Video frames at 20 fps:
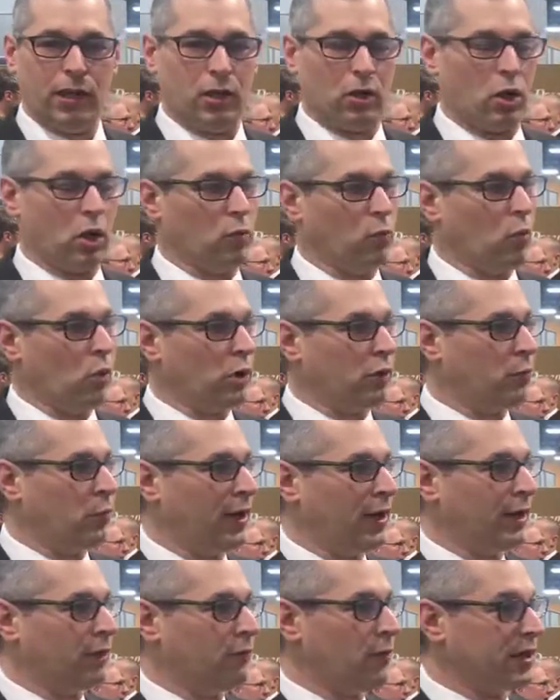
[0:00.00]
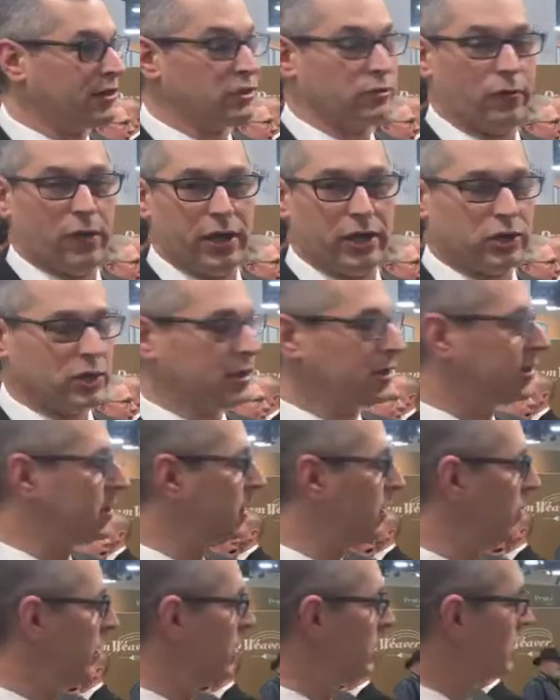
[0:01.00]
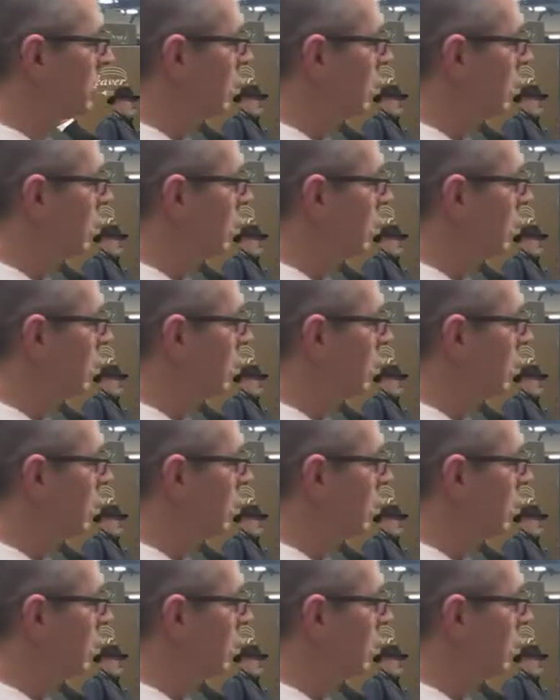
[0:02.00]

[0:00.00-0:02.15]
our award-winning restoration series,